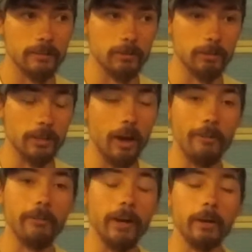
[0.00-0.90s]
sort of
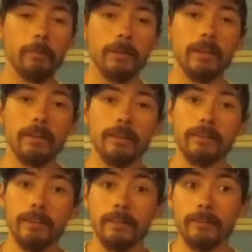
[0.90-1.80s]
caught fire, but
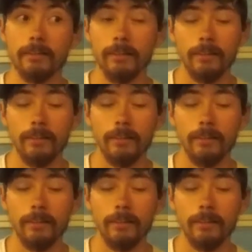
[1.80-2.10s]
then didn't.